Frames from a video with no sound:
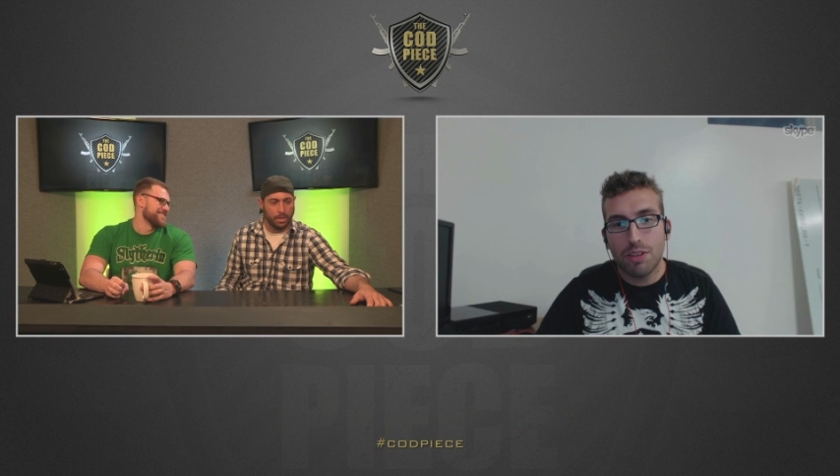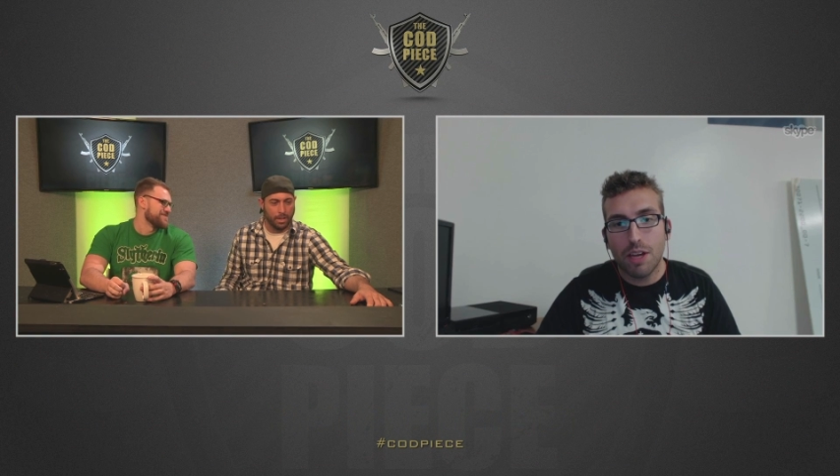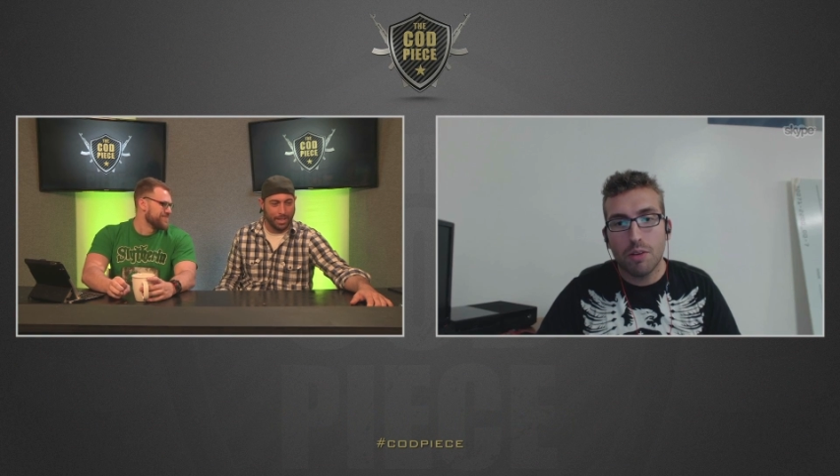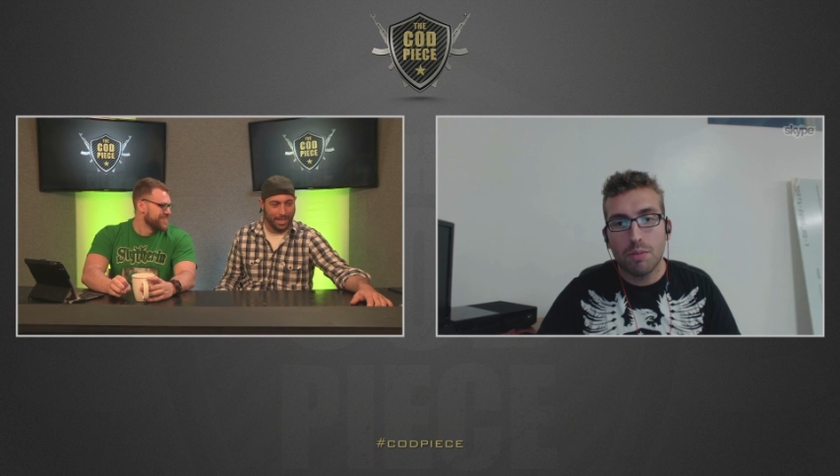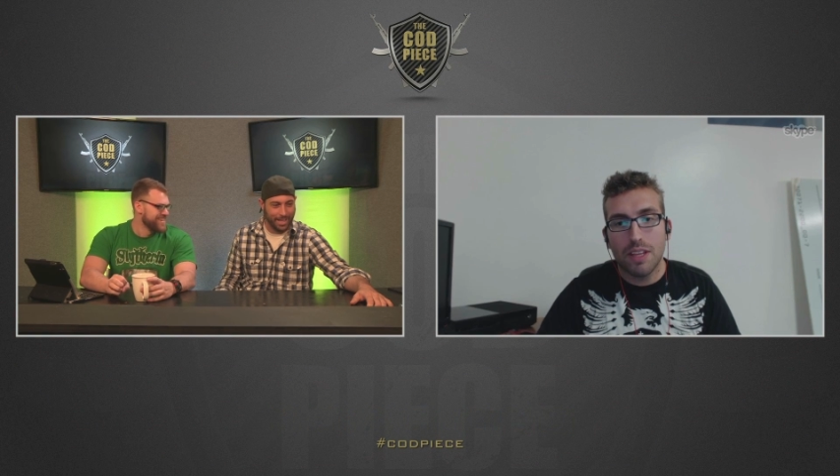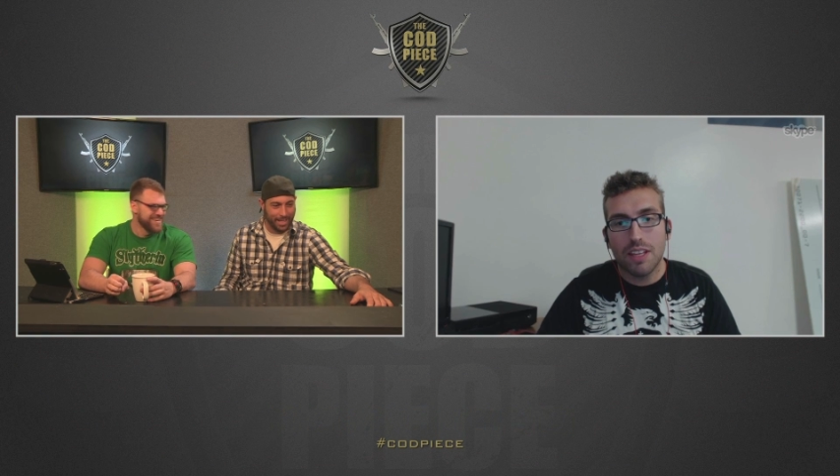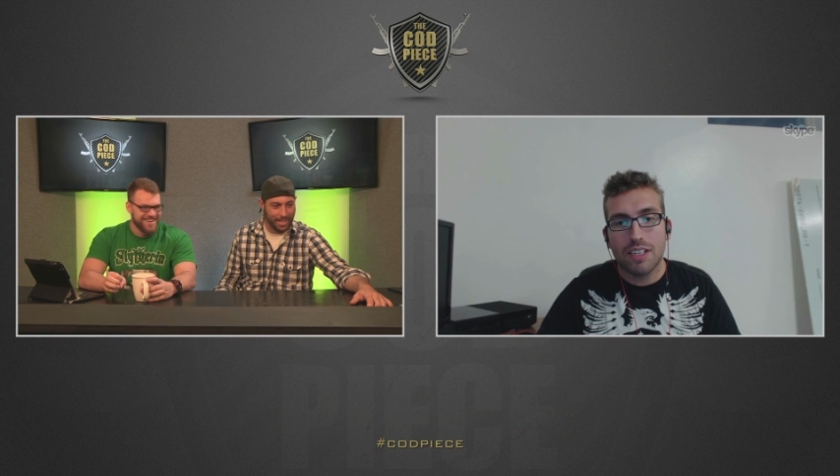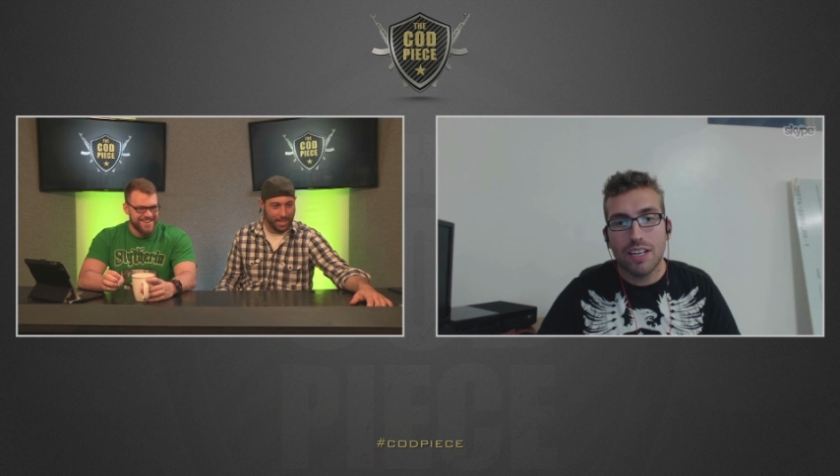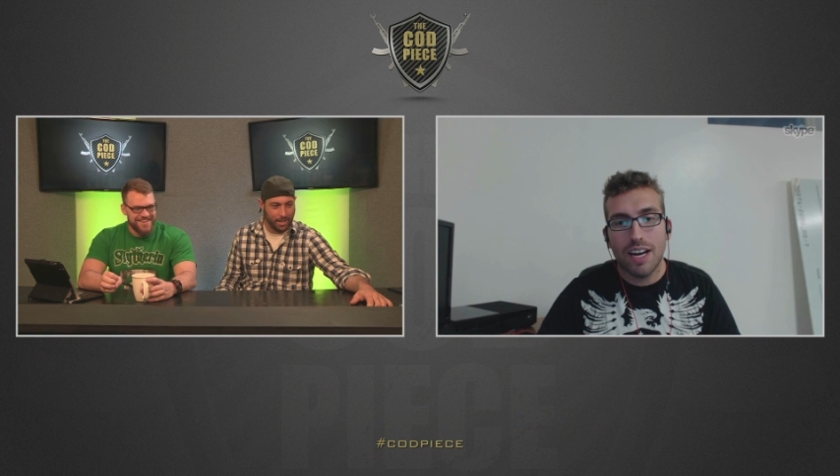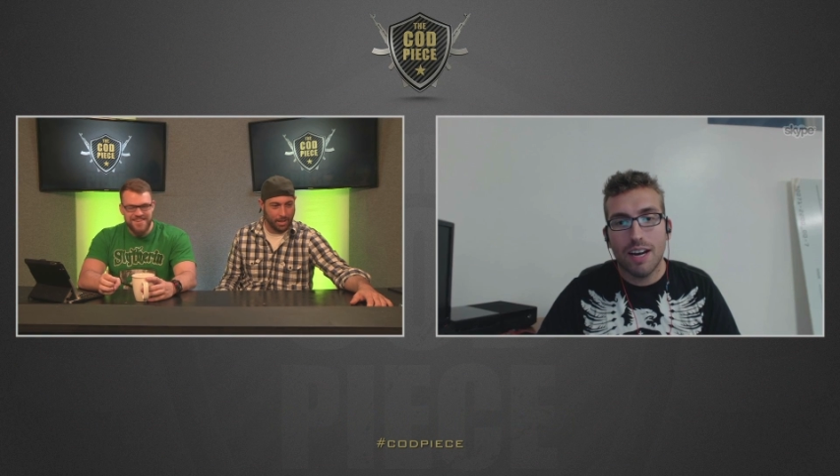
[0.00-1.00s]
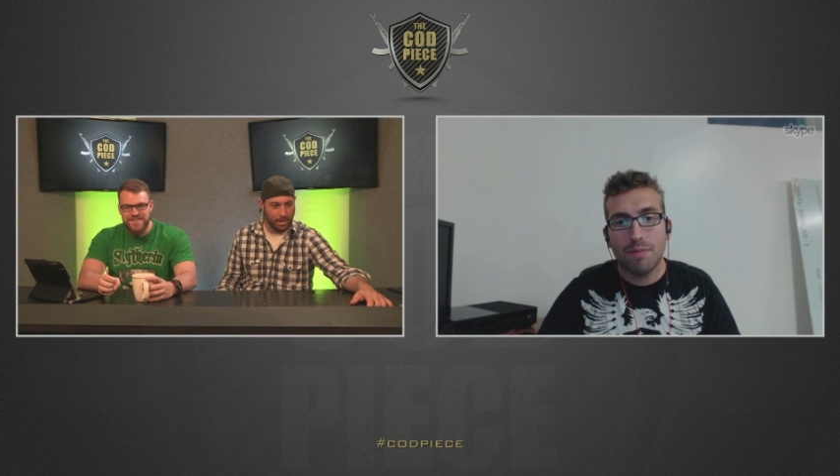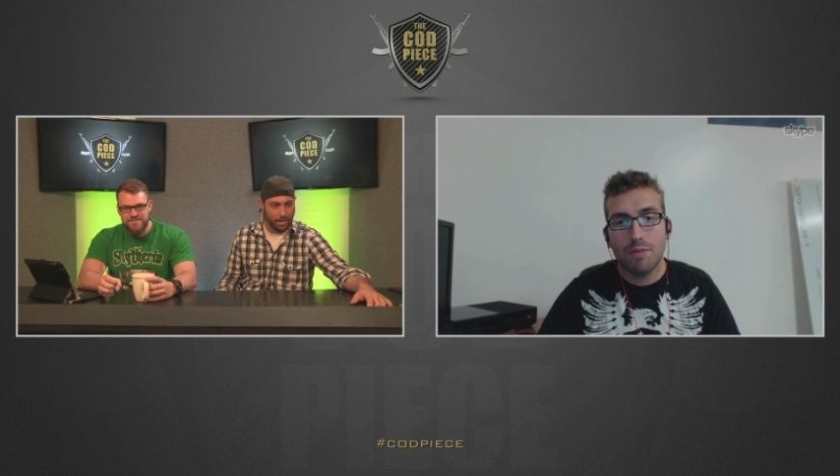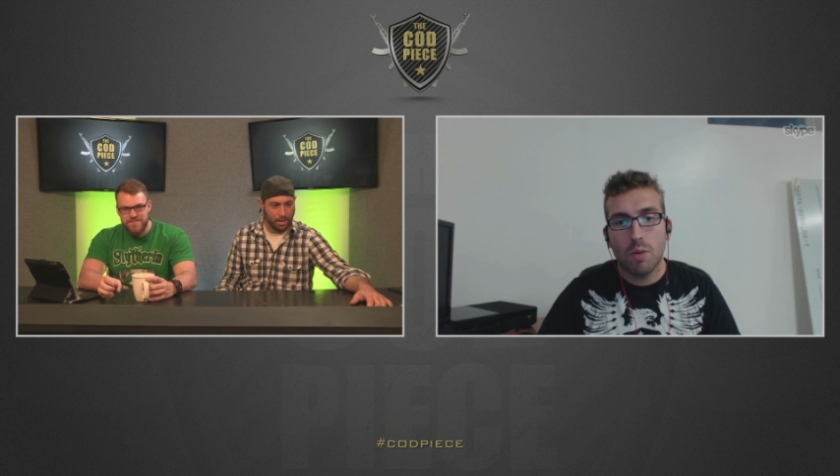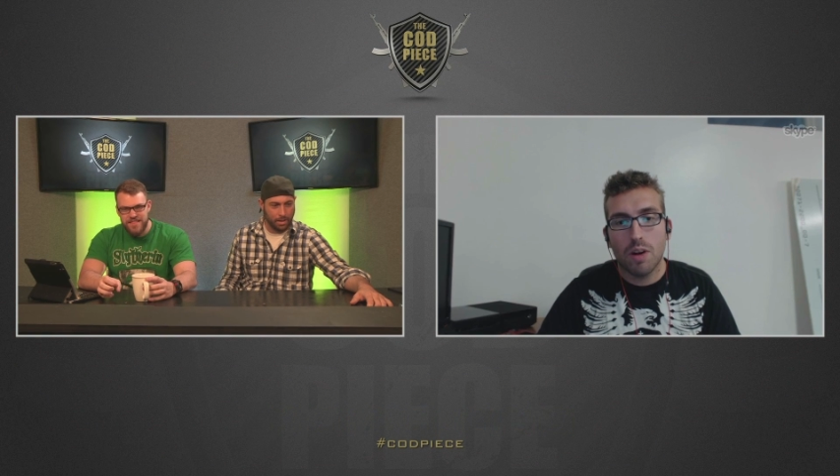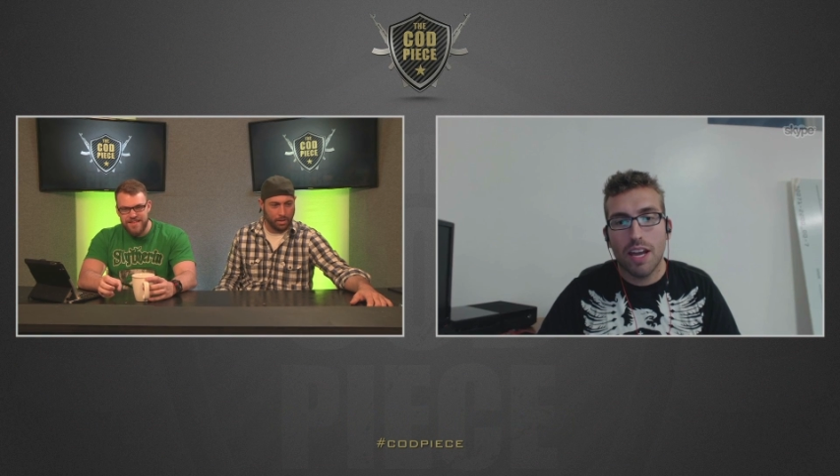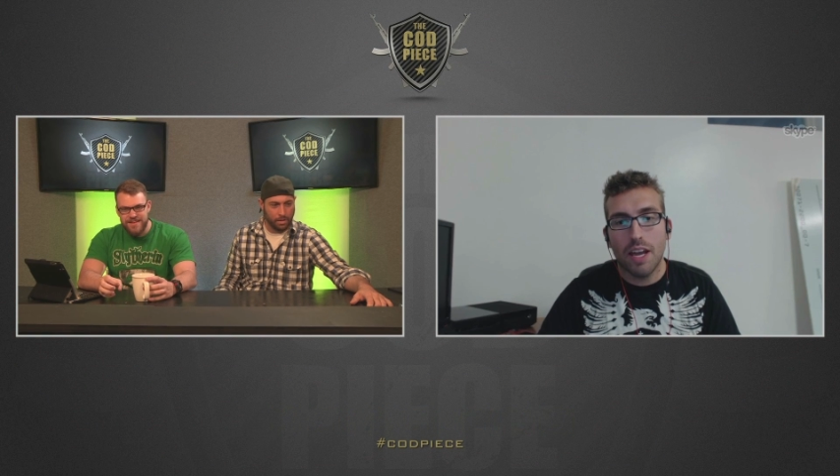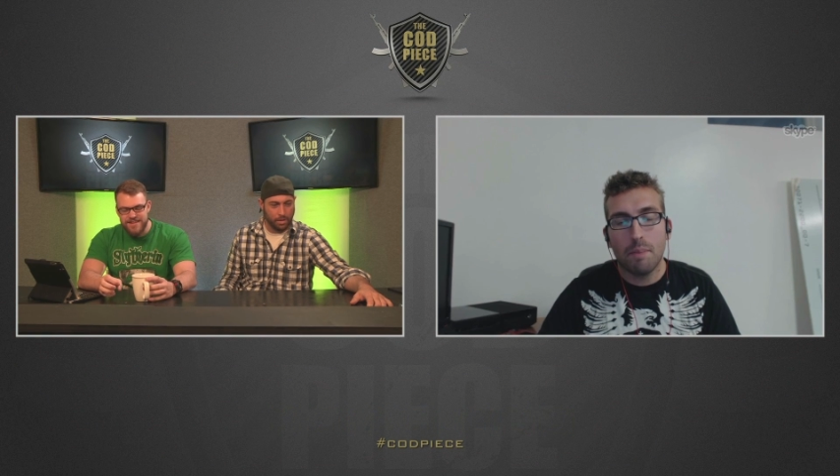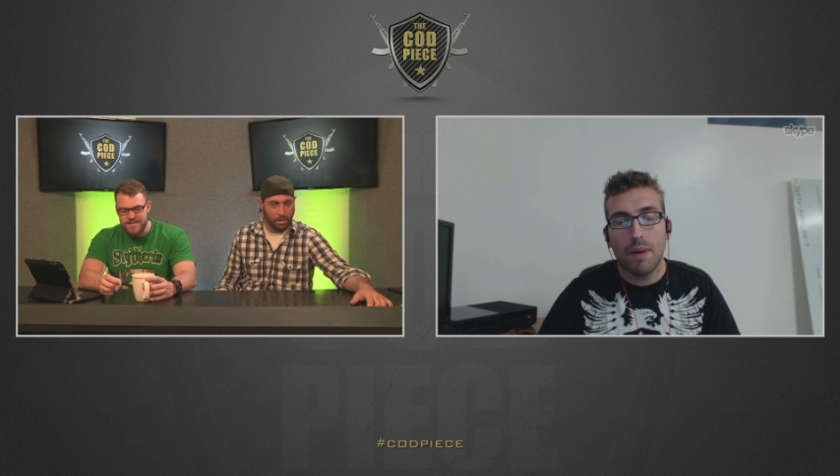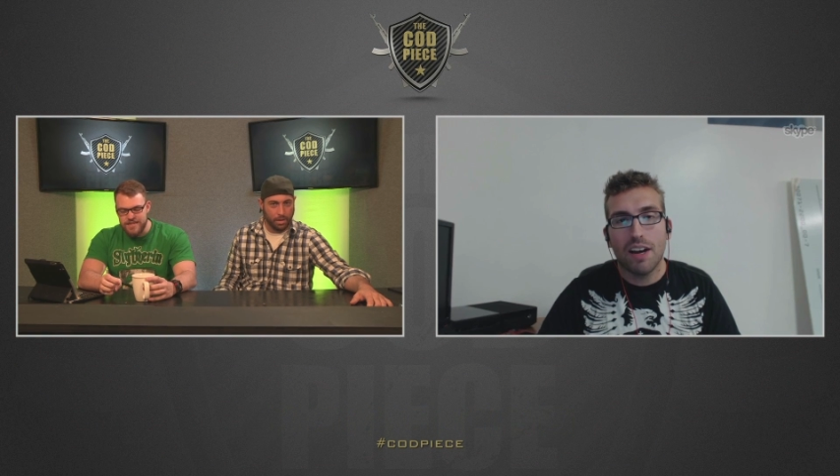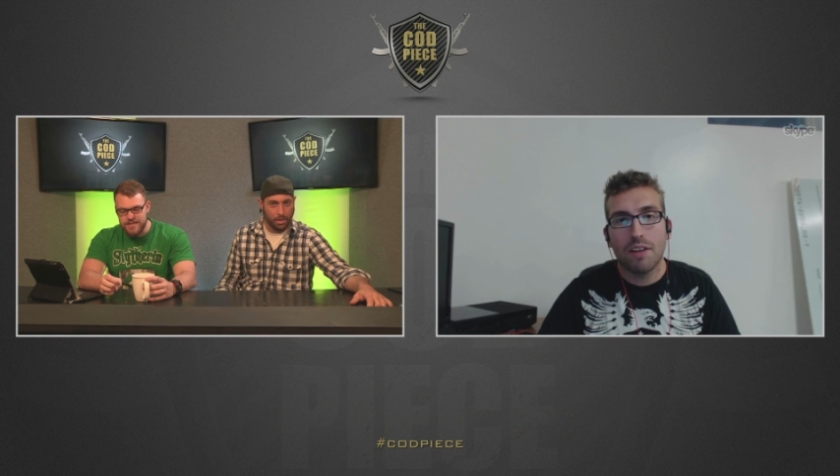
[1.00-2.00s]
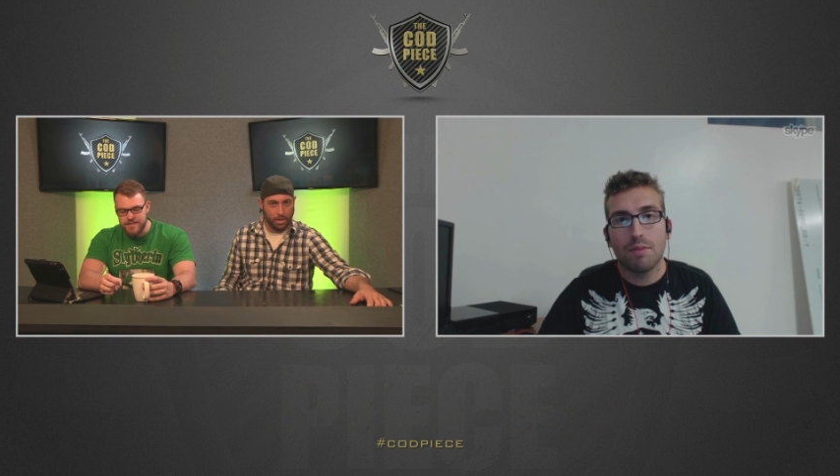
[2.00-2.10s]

will be the top four and bottom four